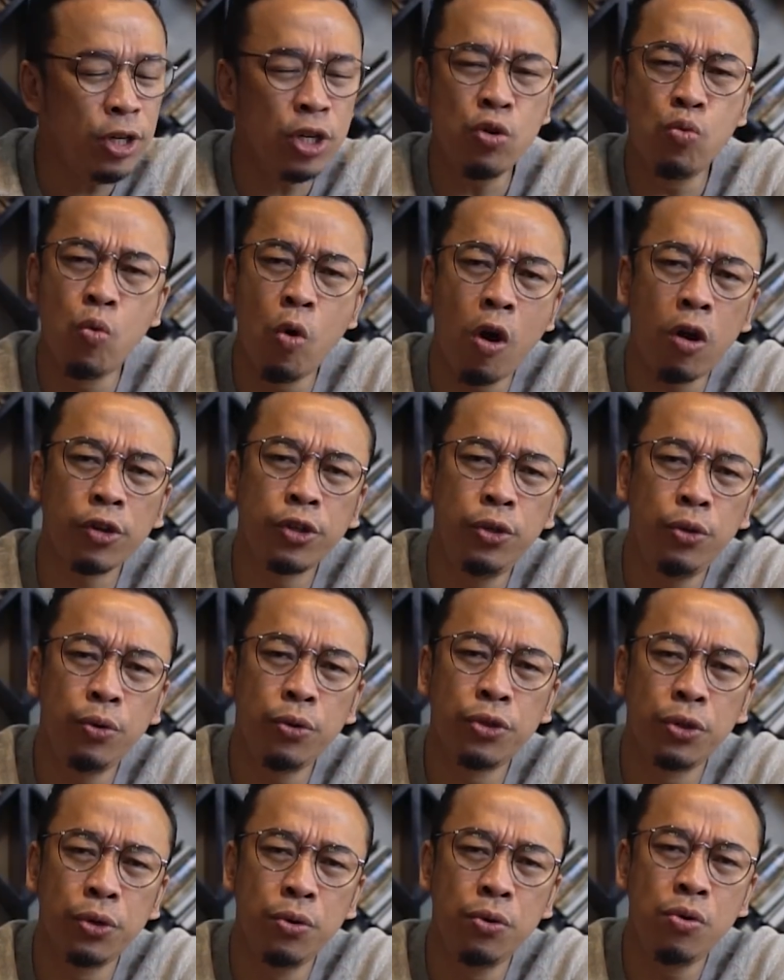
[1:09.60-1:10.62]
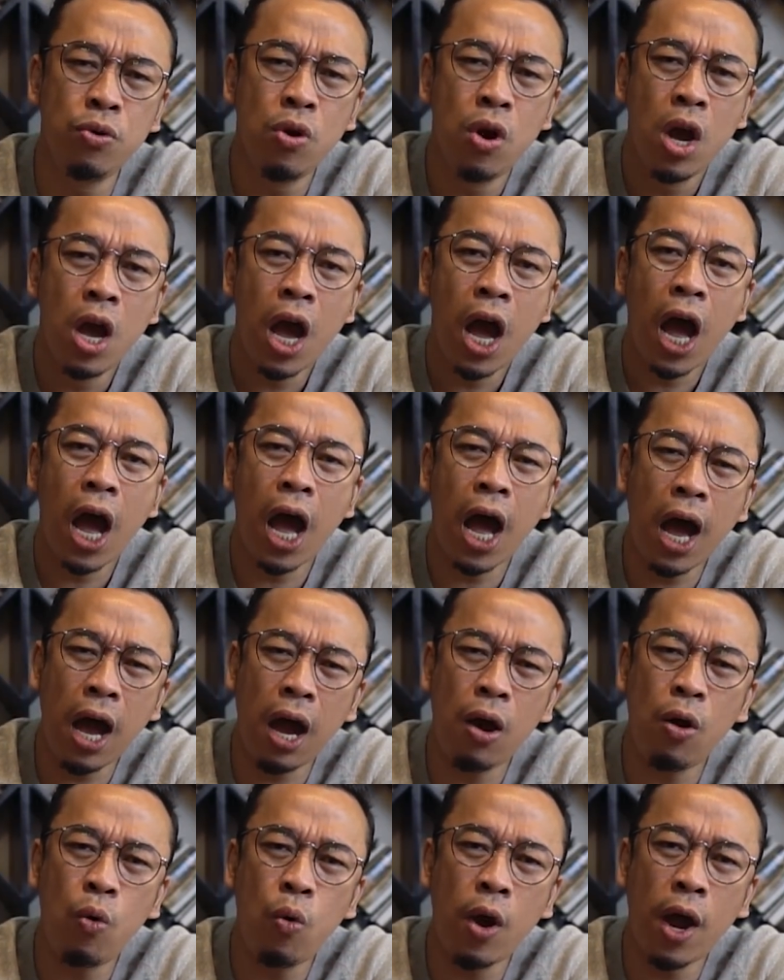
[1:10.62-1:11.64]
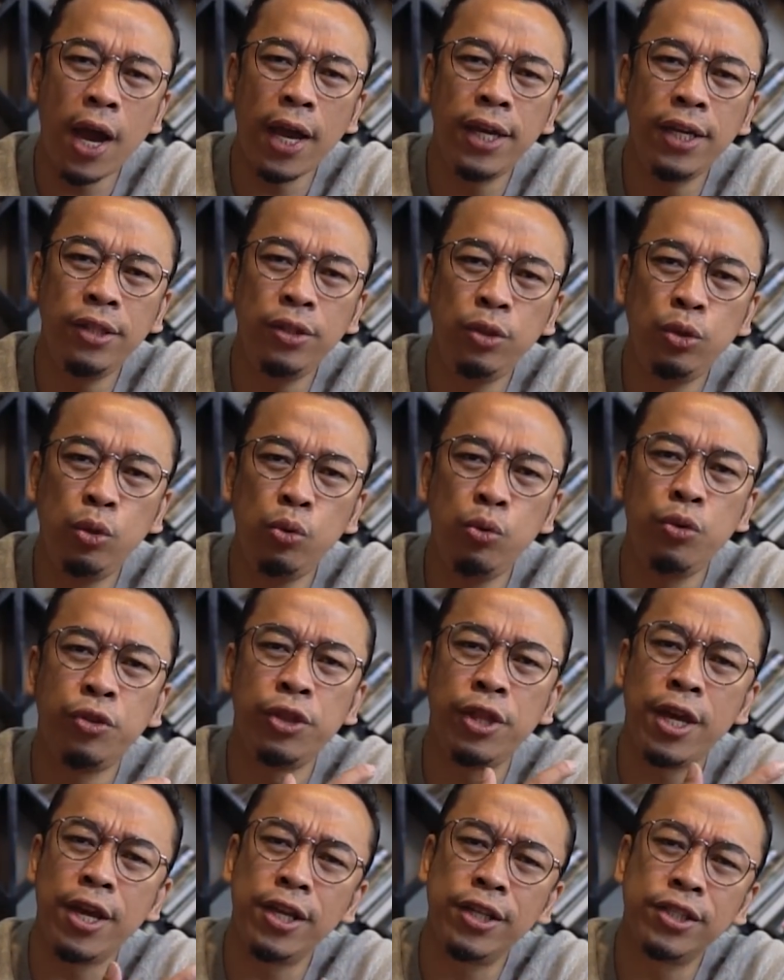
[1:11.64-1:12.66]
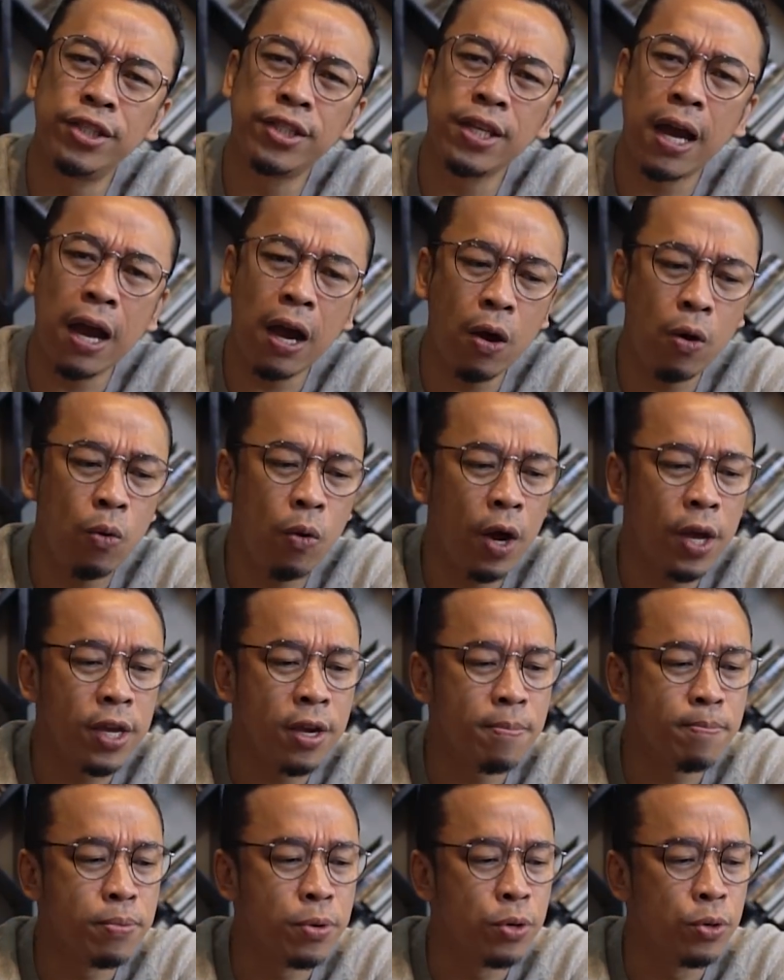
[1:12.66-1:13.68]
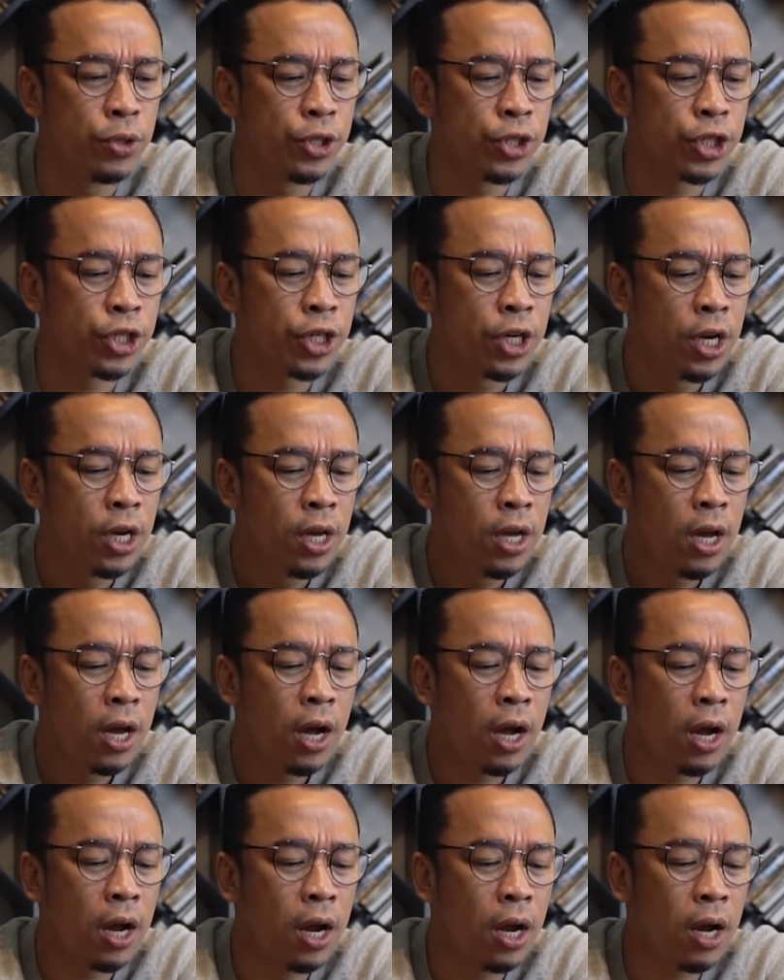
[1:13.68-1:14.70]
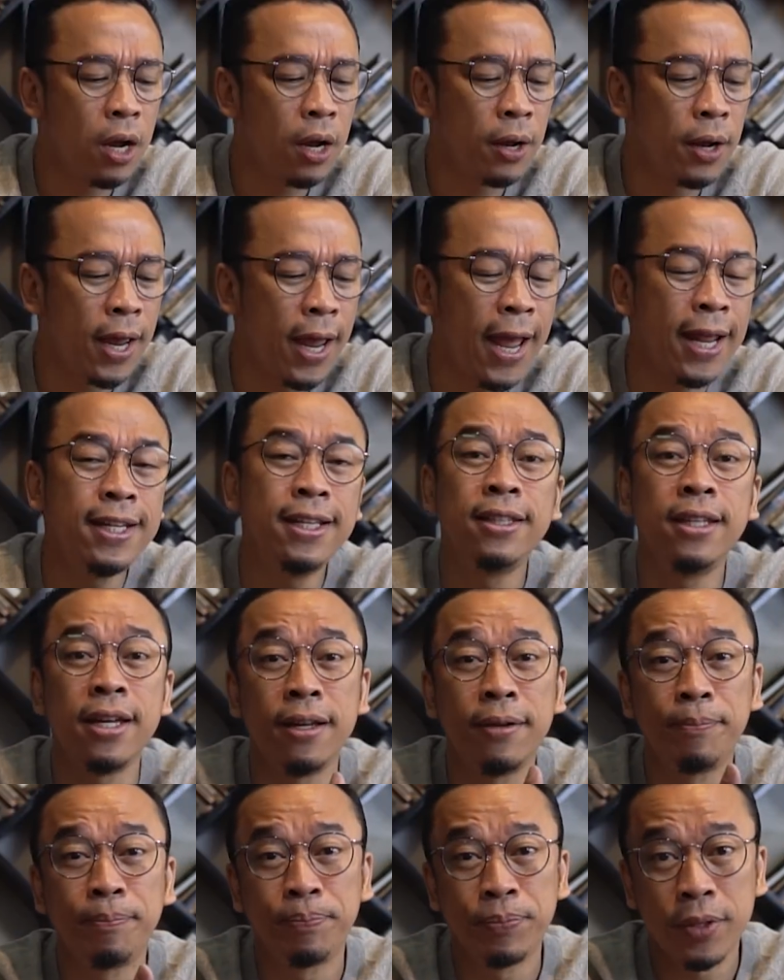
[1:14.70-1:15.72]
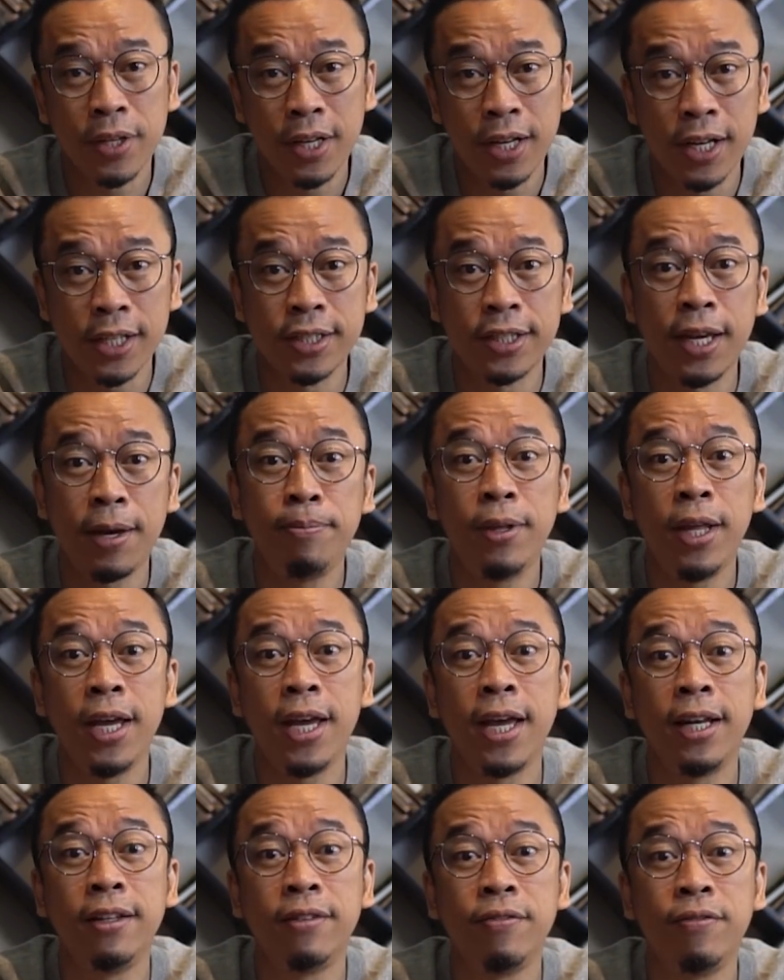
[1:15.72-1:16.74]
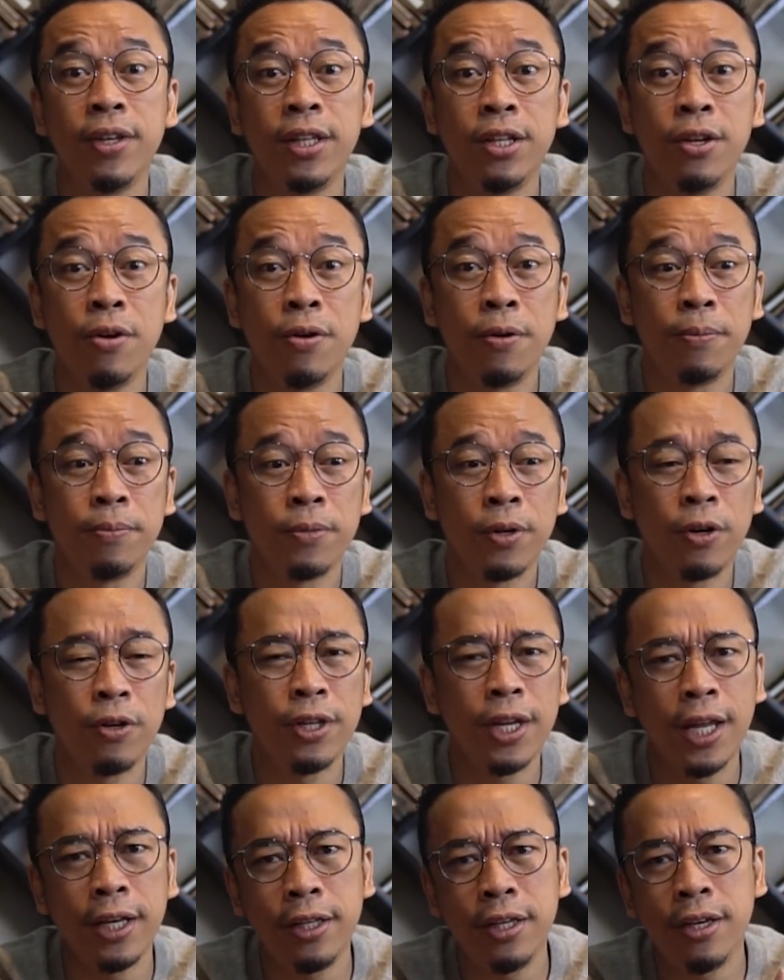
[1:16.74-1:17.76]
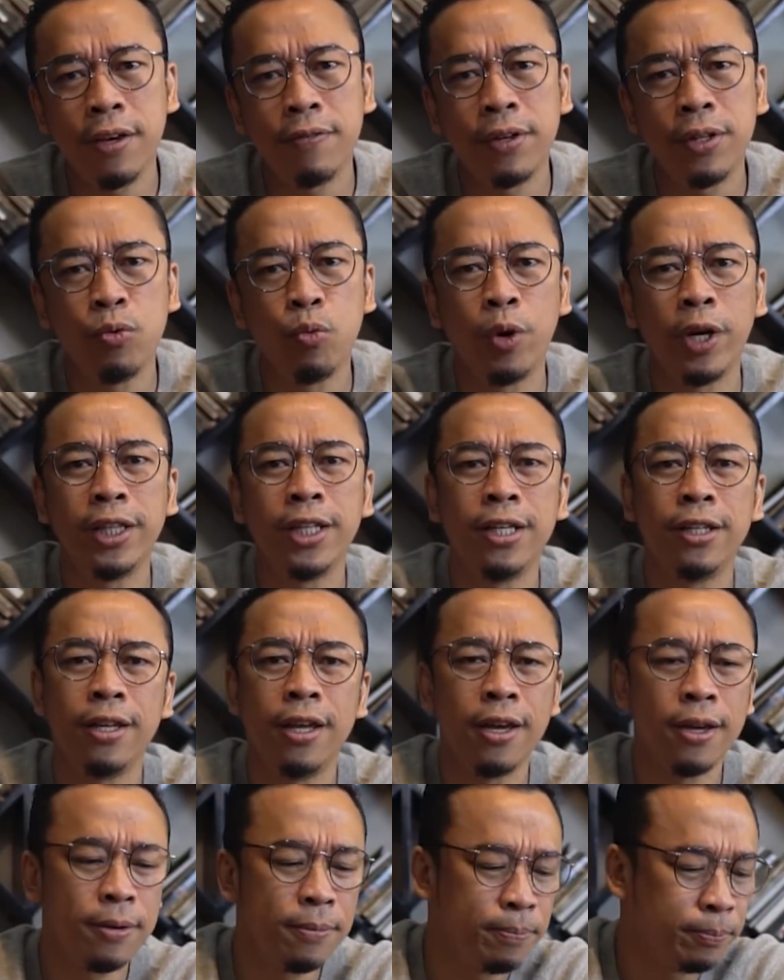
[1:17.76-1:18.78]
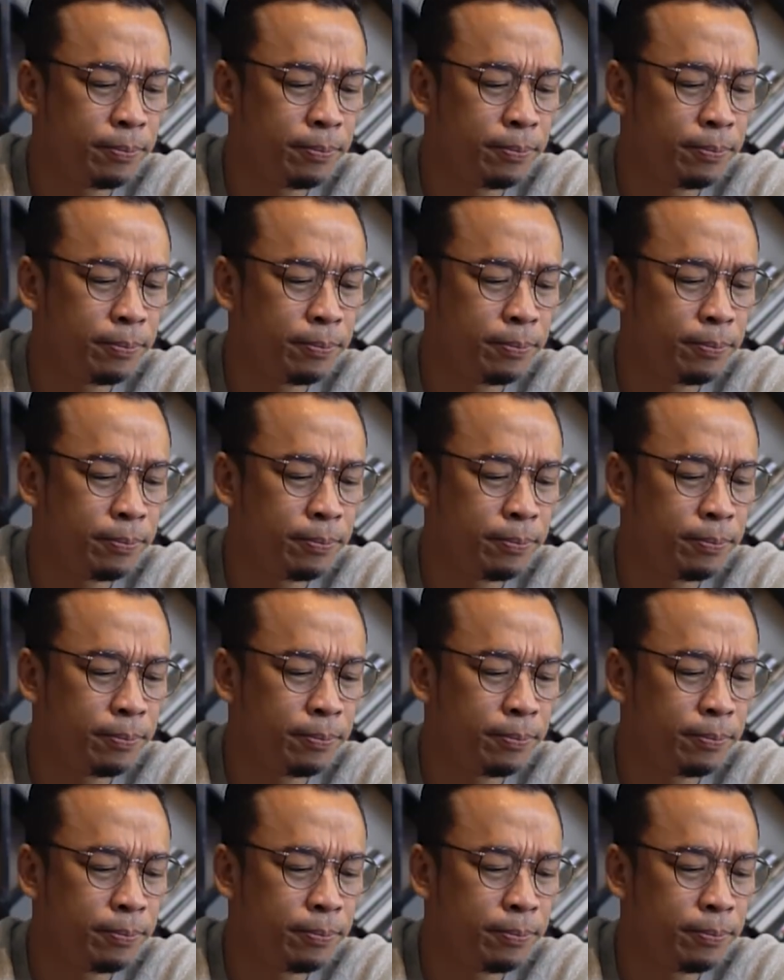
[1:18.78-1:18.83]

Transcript: gonna walk you through how I do things, how I approach editing a same-day edit video on any given wedding day.